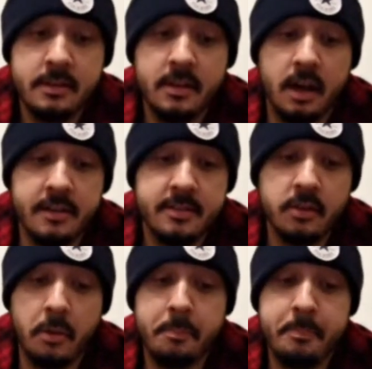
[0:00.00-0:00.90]
Nice.
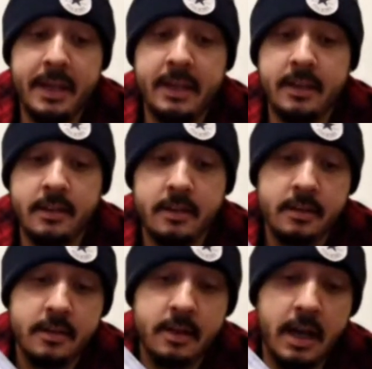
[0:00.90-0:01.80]
So pink,
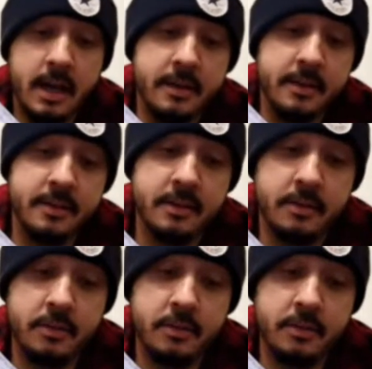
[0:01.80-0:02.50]
and